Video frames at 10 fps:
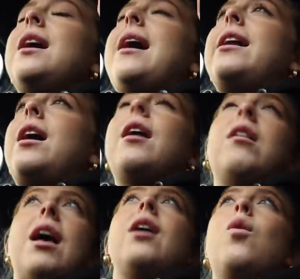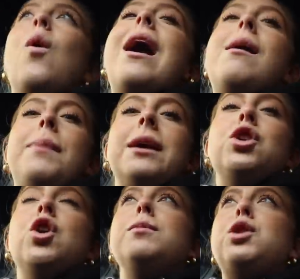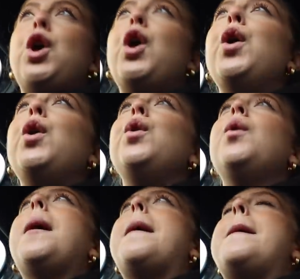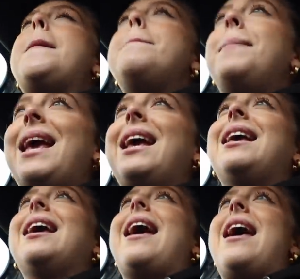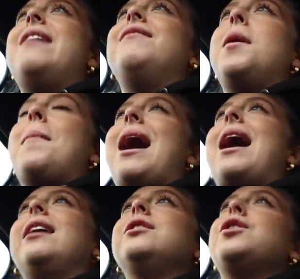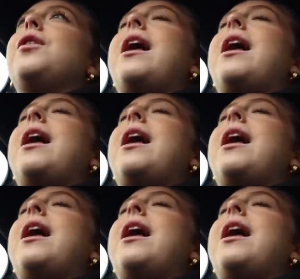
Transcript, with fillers: and like quite a big shop, two big heavy bags, so